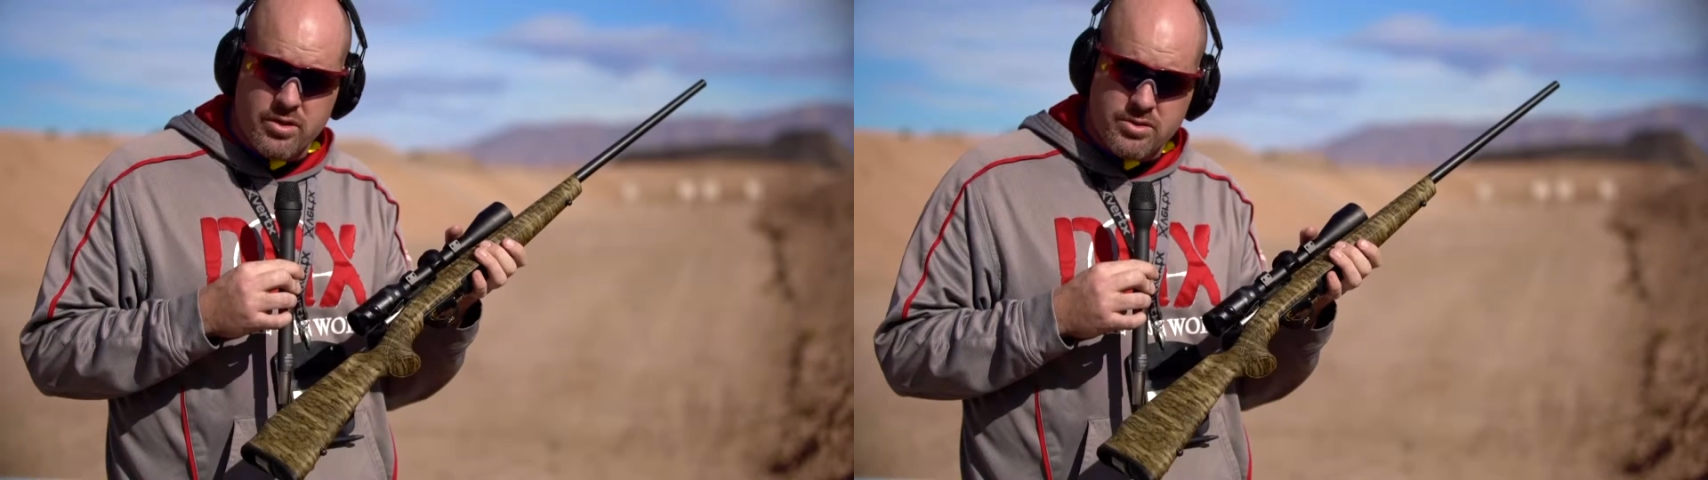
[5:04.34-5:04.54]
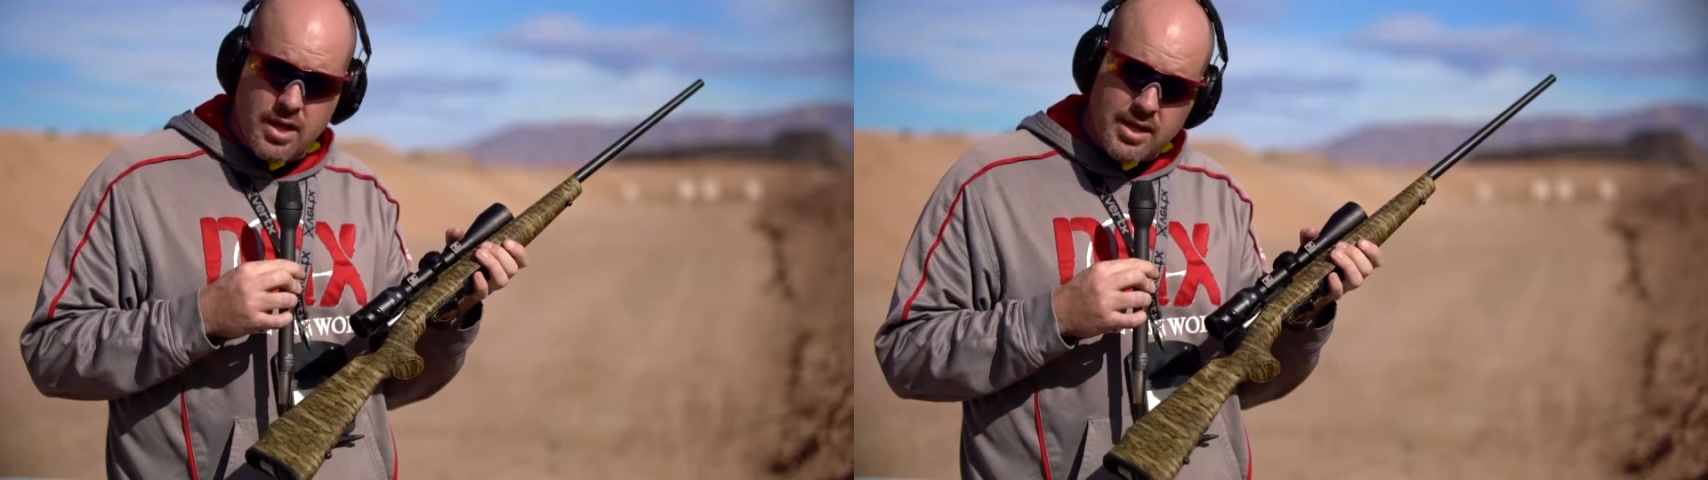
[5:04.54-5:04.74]

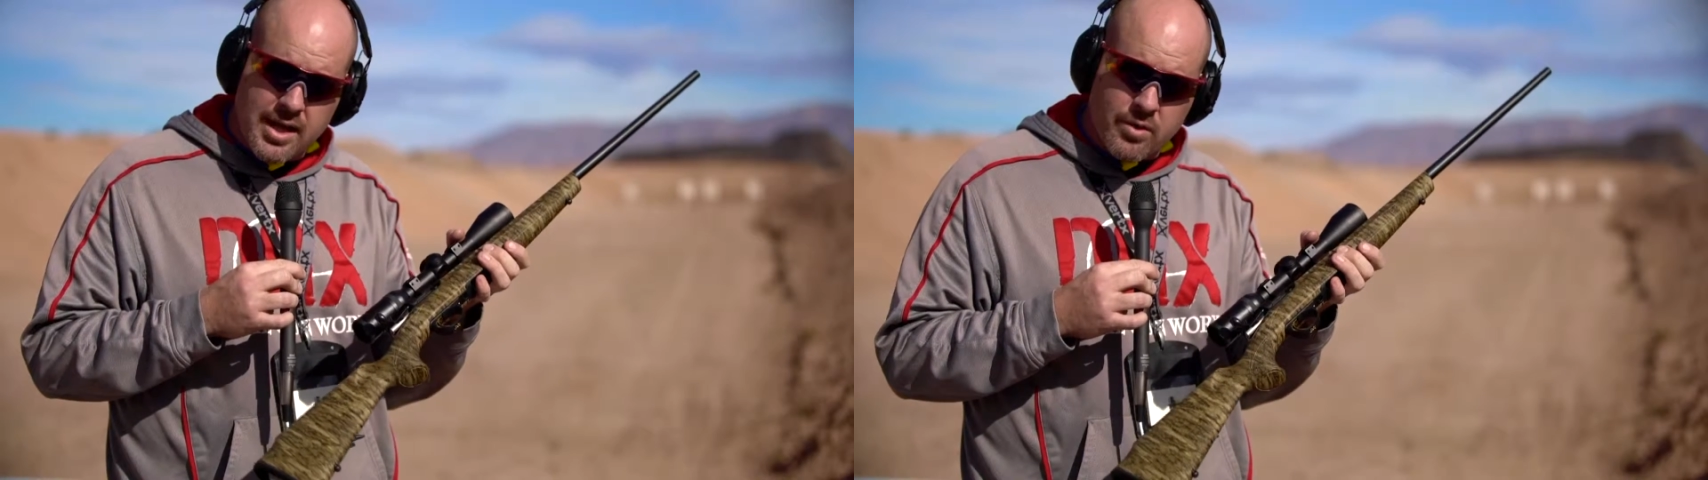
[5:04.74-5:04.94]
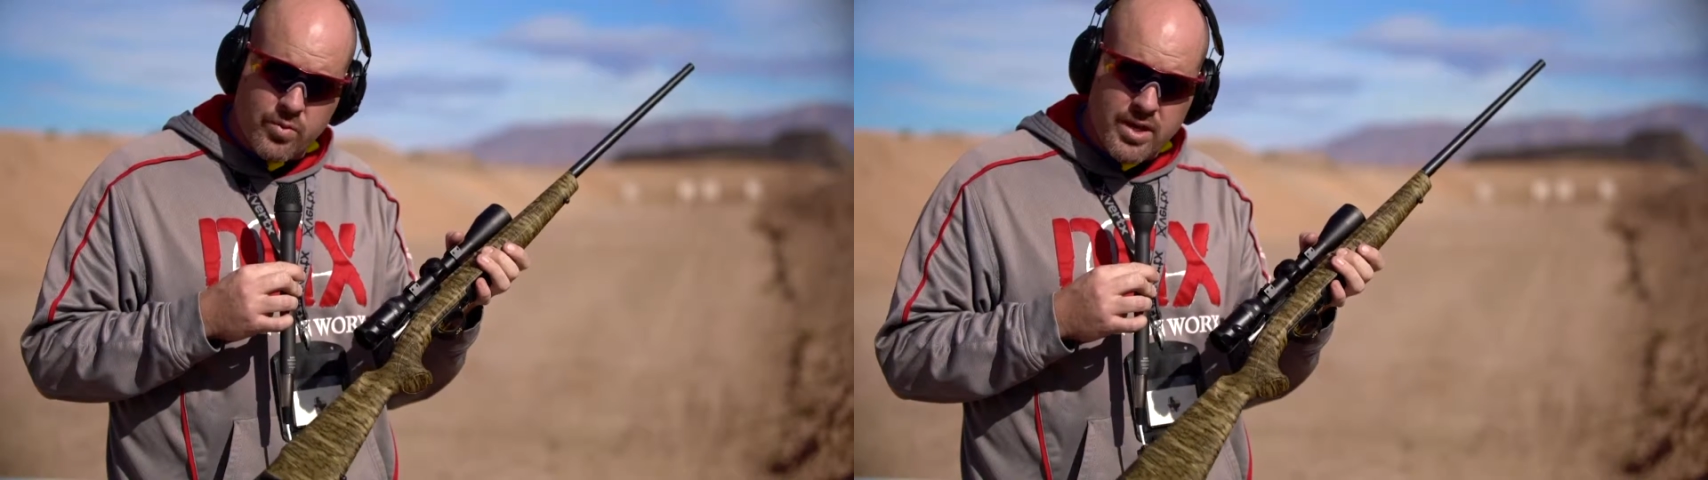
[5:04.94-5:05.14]
there's not a
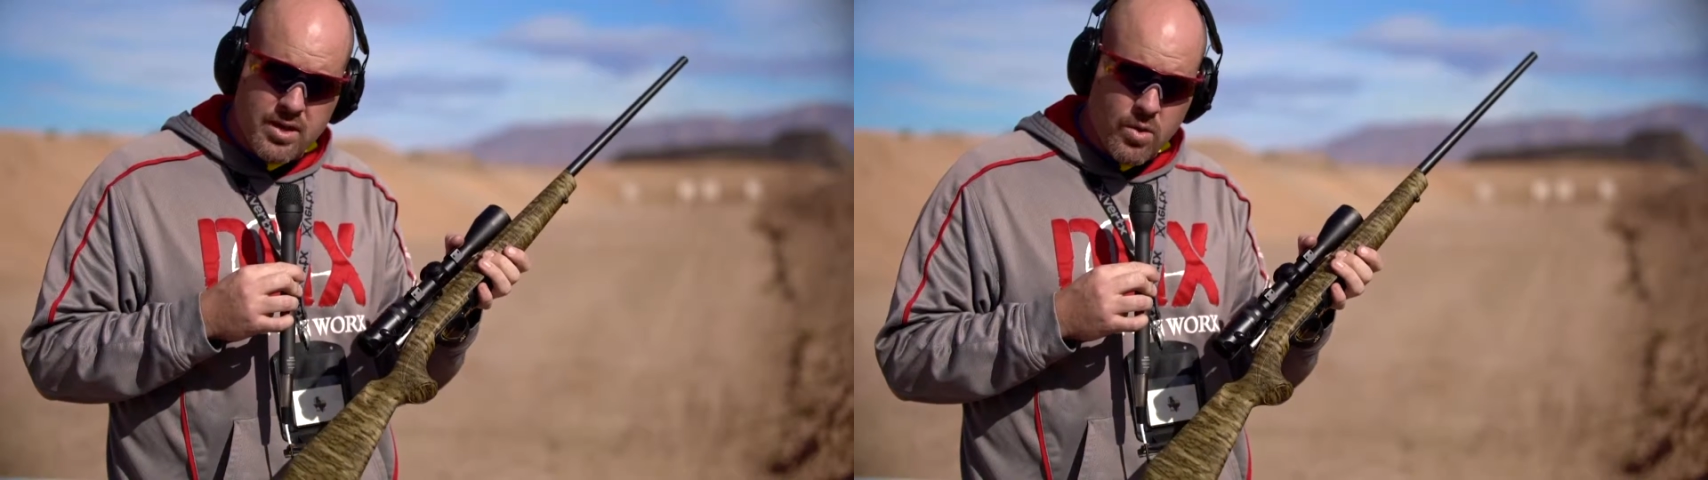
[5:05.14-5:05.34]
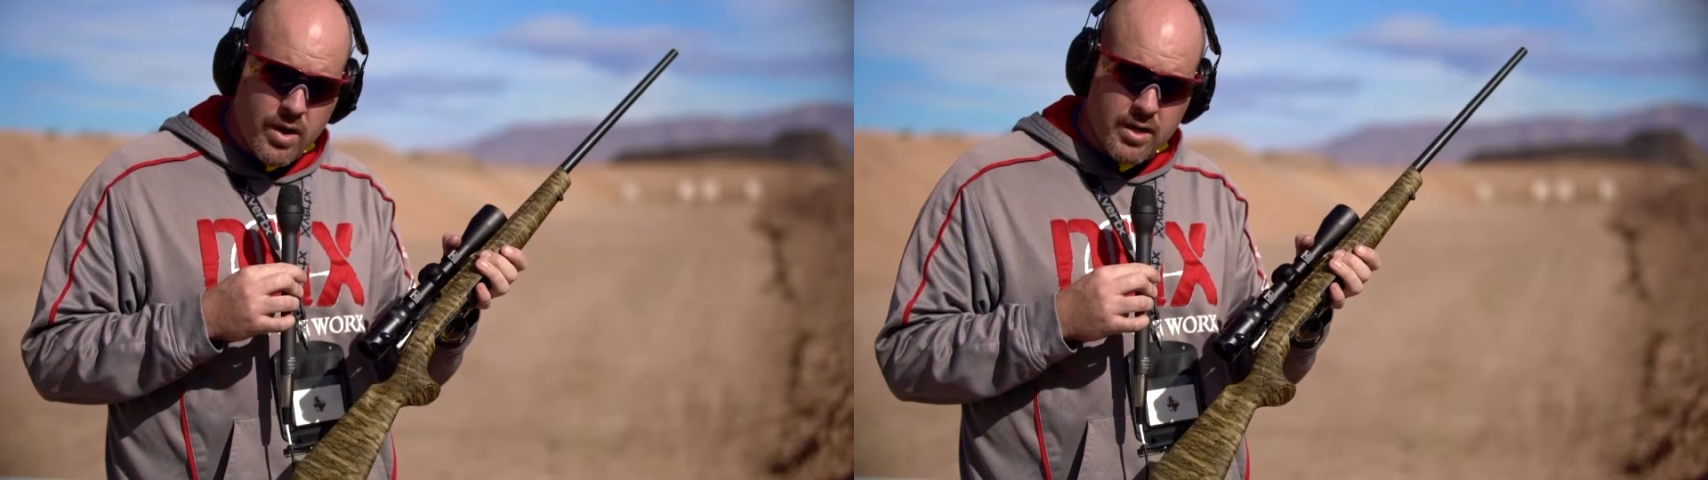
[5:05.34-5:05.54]
lot of
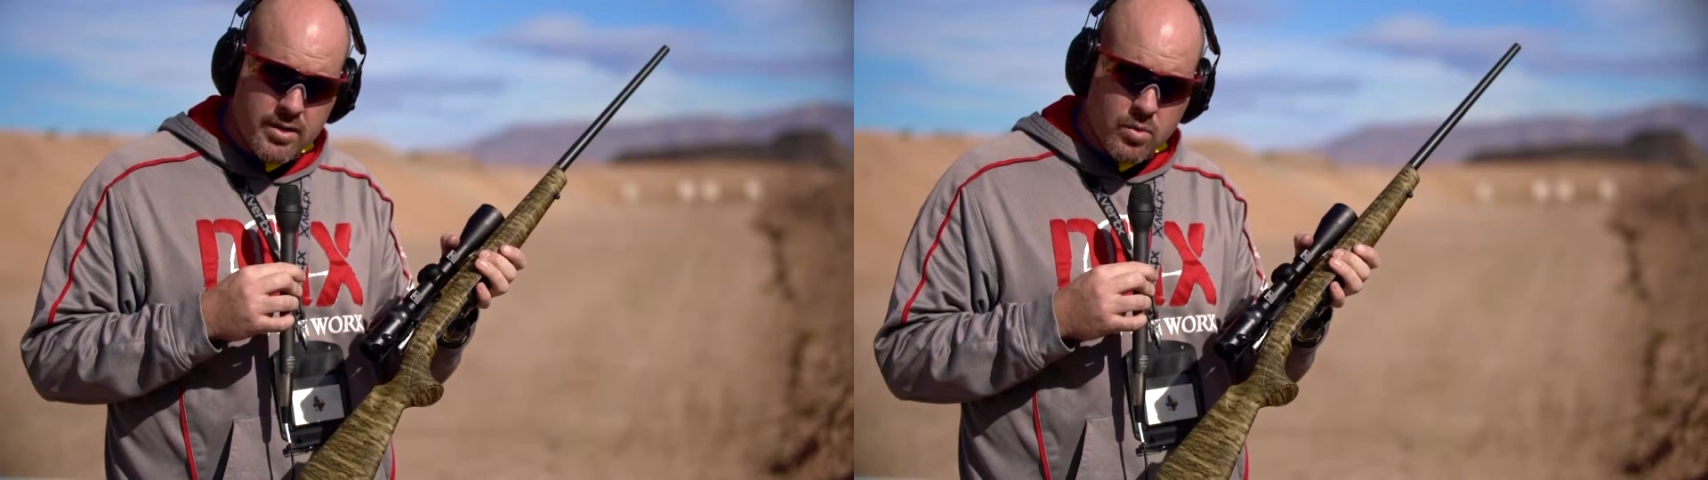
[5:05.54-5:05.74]
recoil,